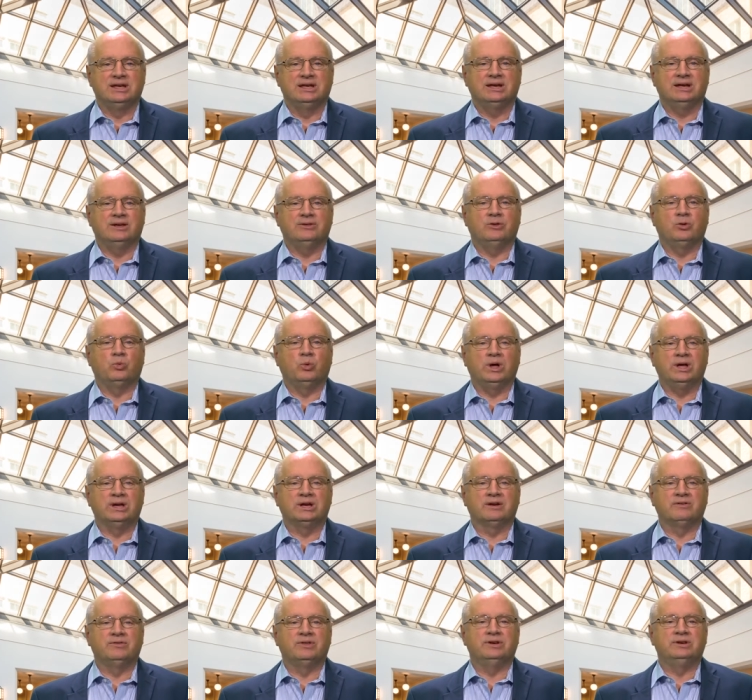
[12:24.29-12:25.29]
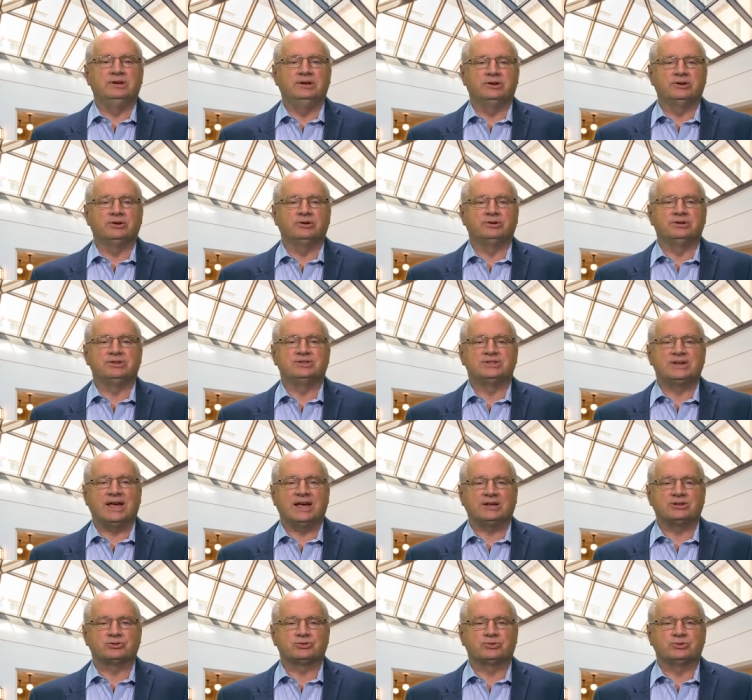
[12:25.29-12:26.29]
in the wake of the near
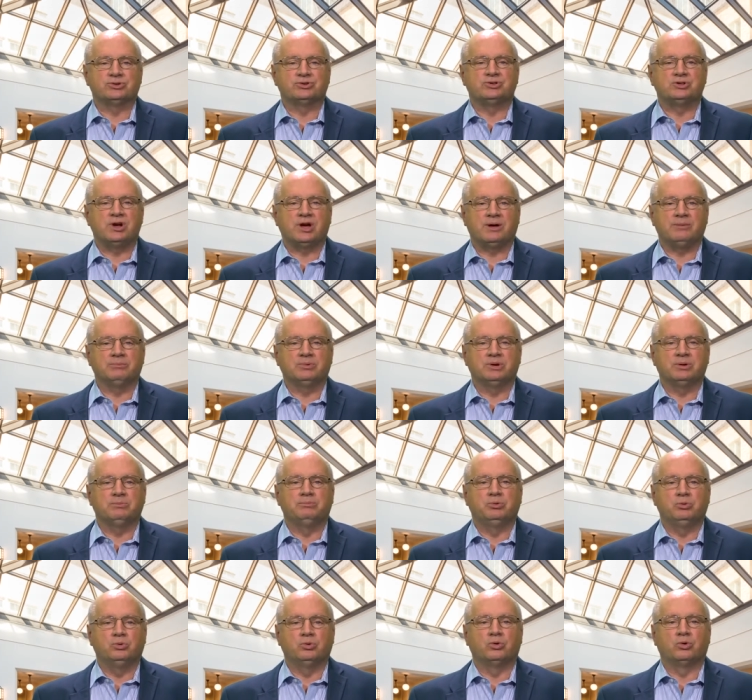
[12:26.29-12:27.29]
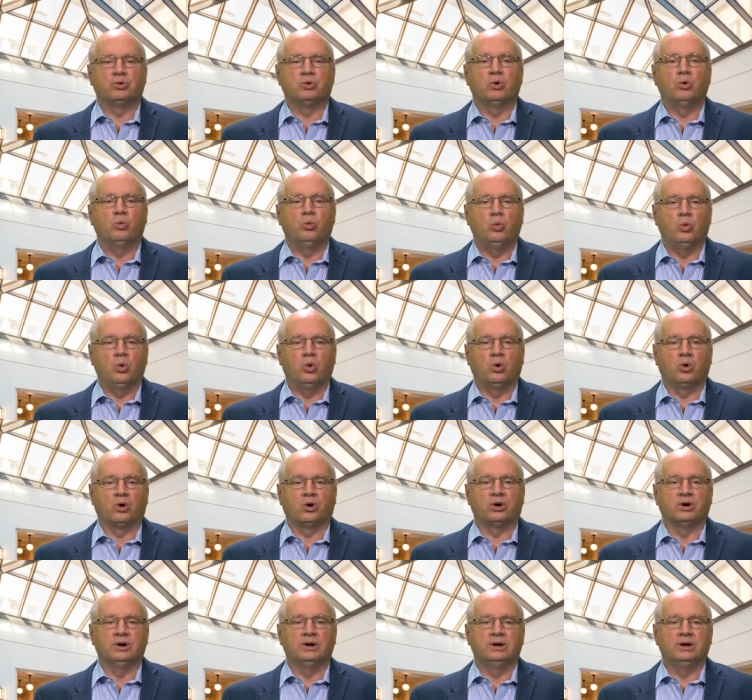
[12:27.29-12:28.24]
disastrous Yom Kippur War,